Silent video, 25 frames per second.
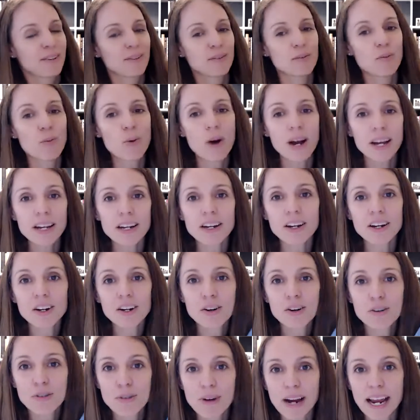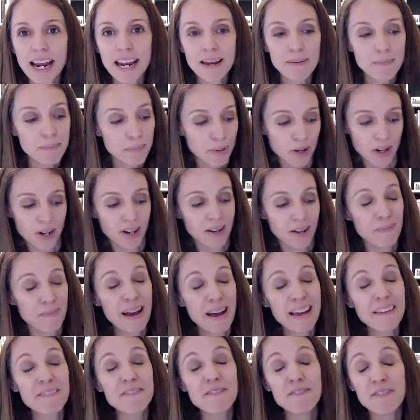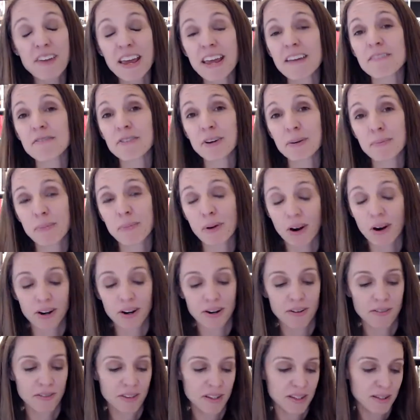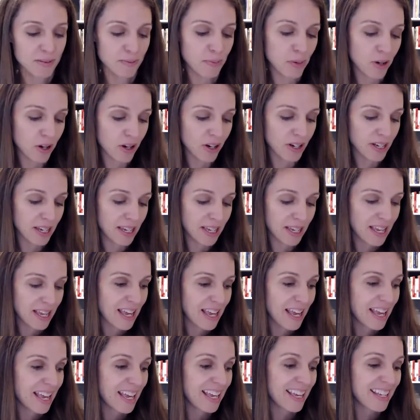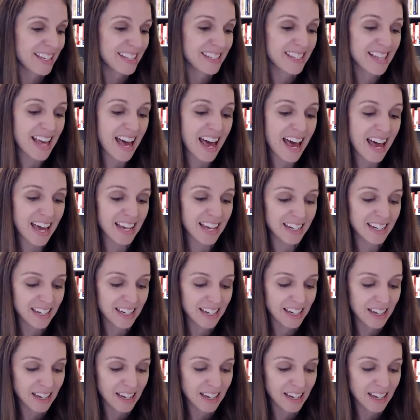What a great book. My favorite part of this book is that